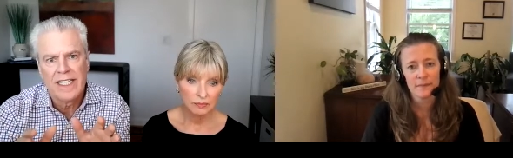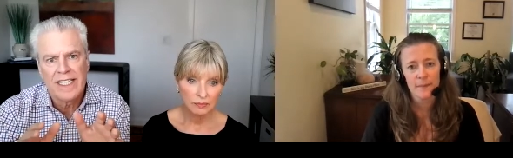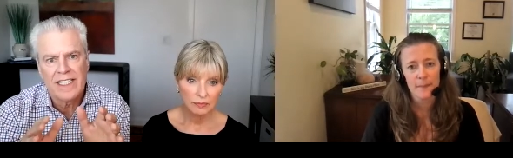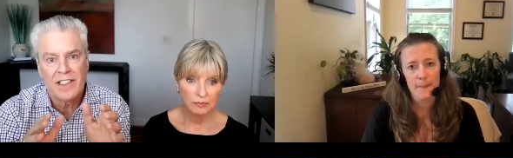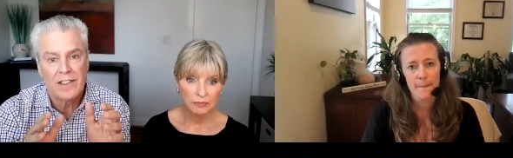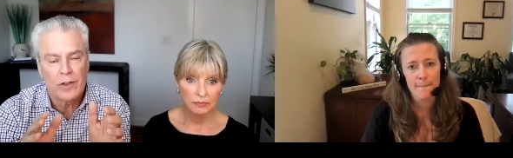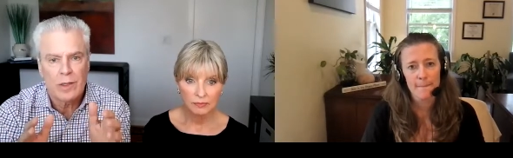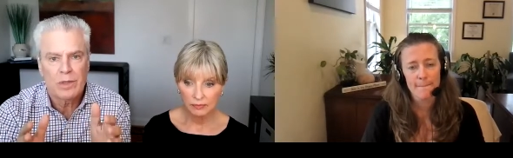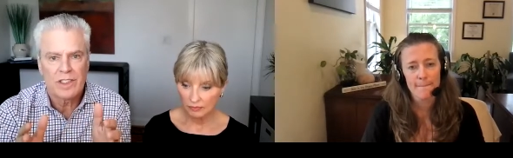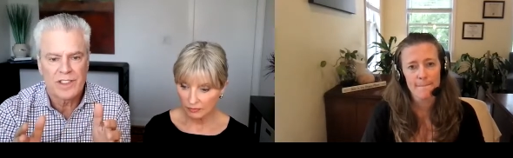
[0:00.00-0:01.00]
Speaker 1: is that they're
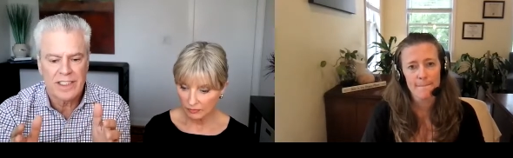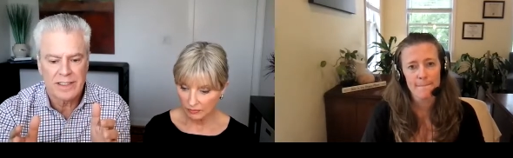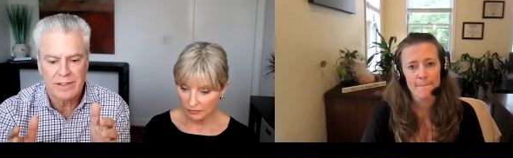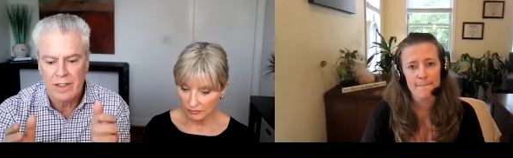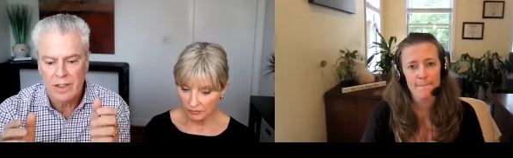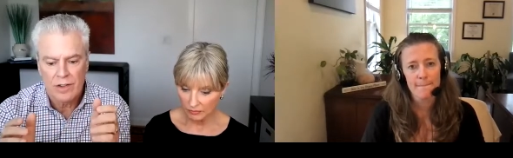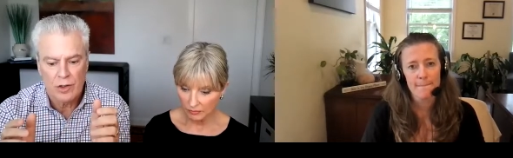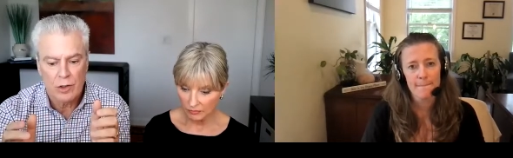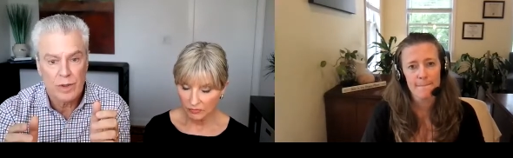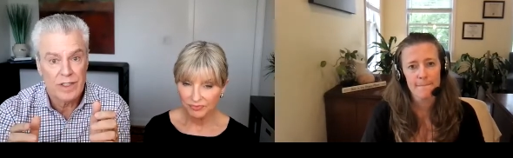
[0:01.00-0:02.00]
able to say,
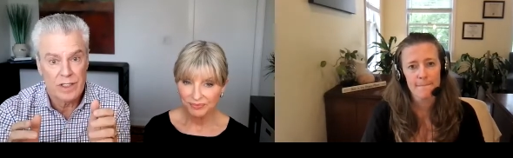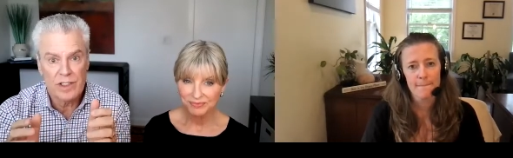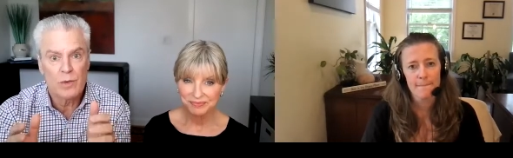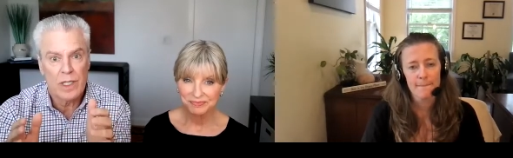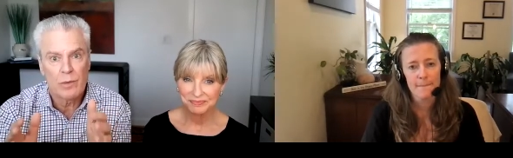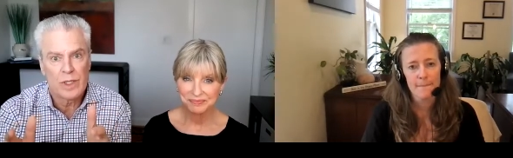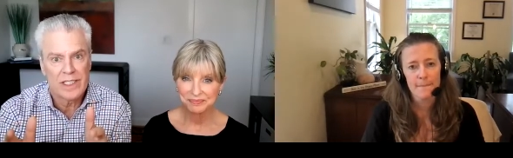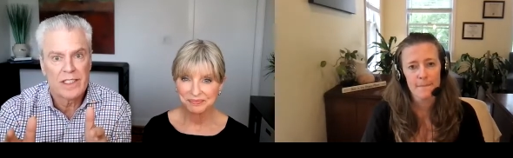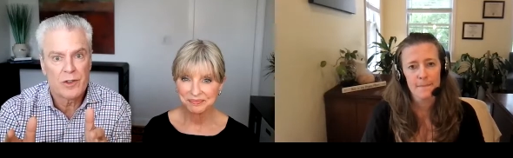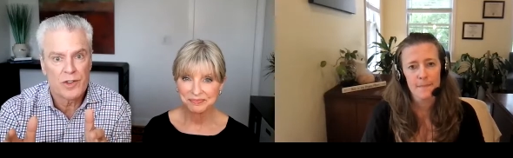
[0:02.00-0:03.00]
you know what, this is what I'm
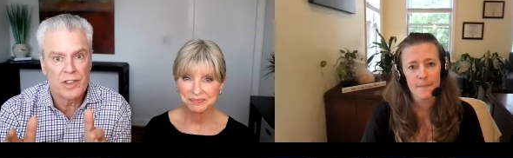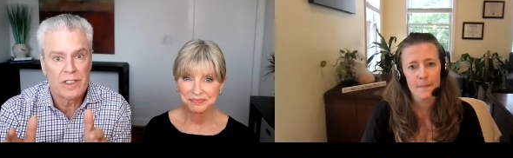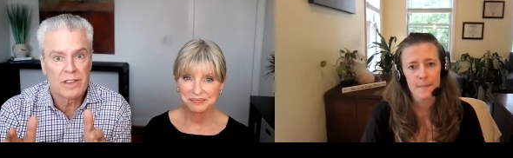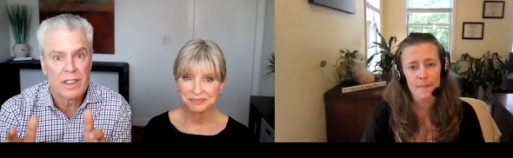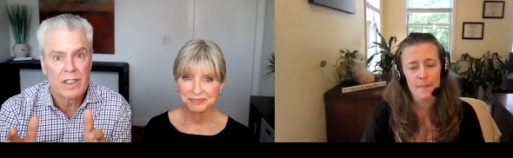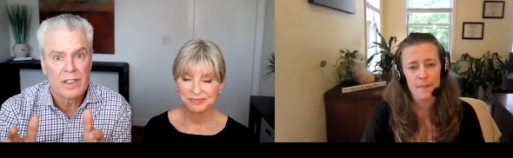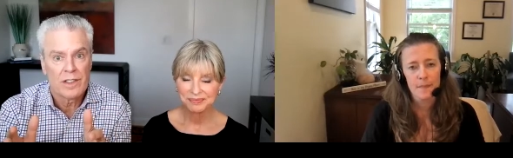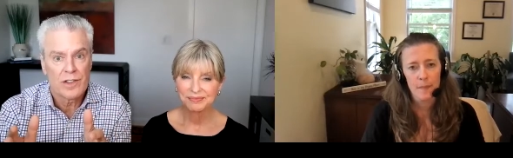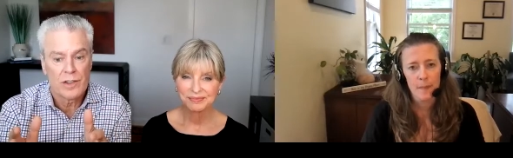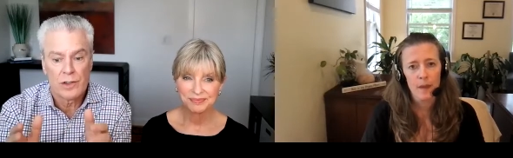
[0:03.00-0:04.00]
really interested in.
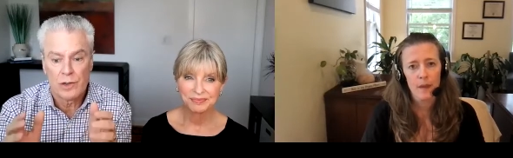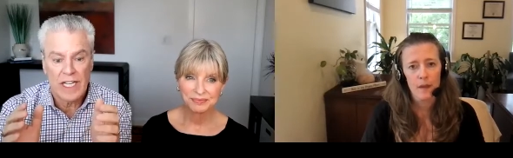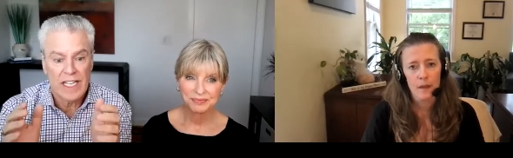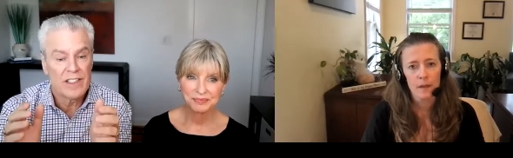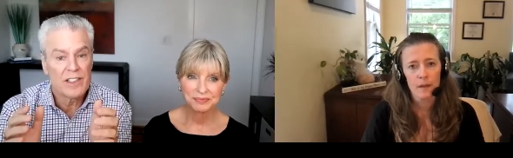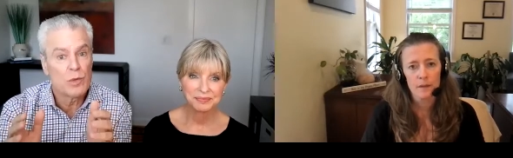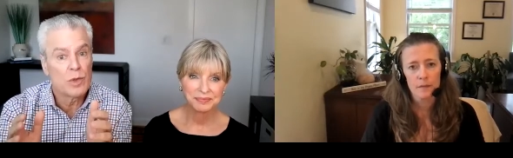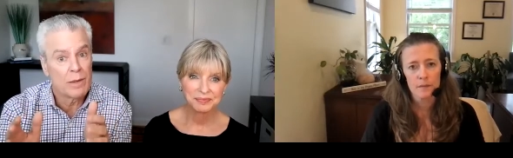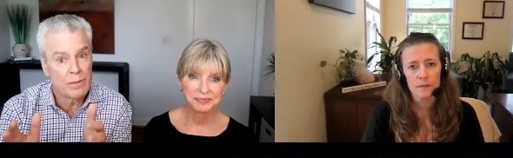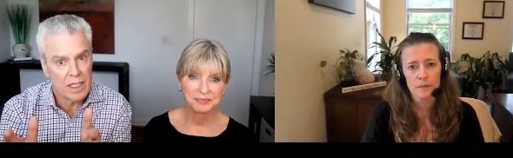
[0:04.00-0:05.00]
So, and this is
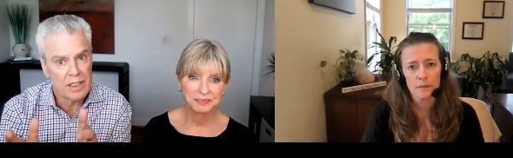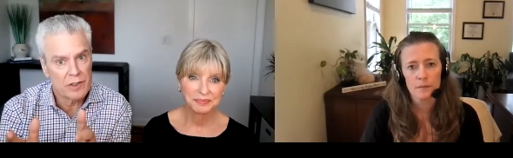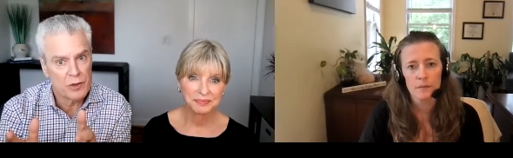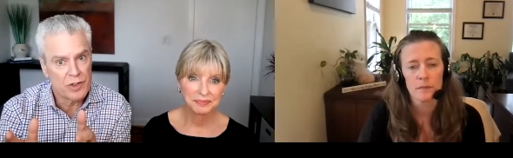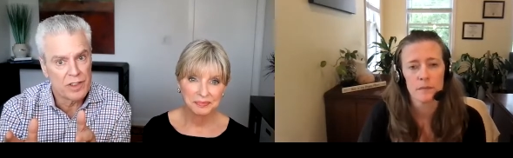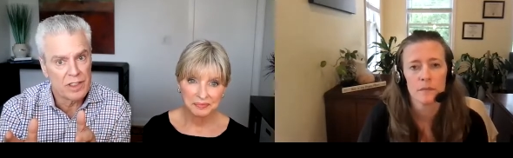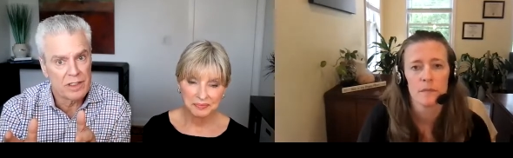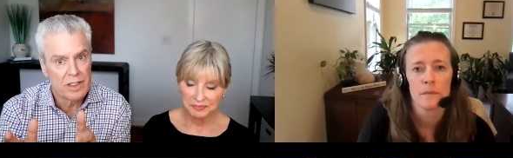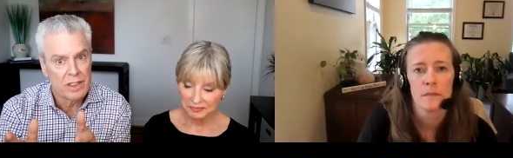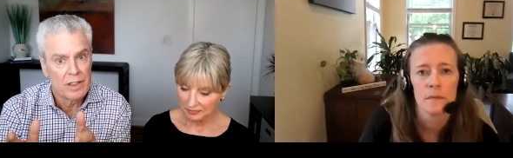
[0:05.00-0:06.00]
what I'm not interested in.